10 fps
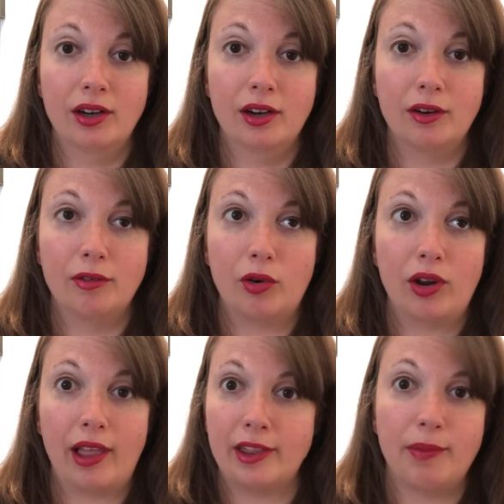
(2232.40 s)
for
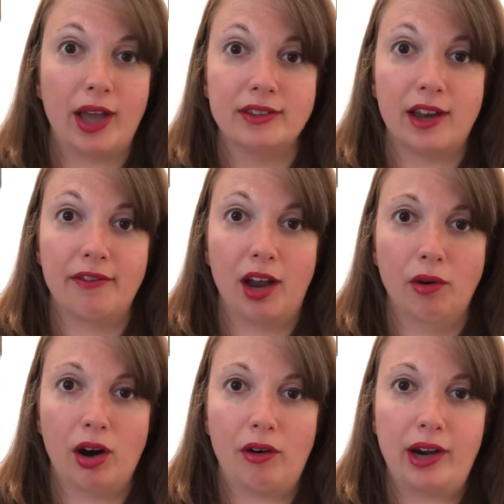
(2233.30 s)
like the past half
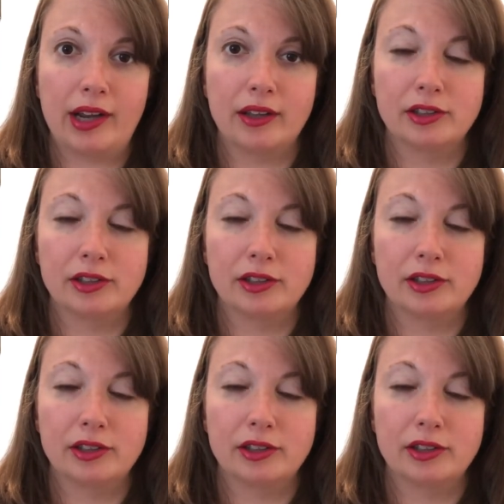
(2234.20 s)
hour already.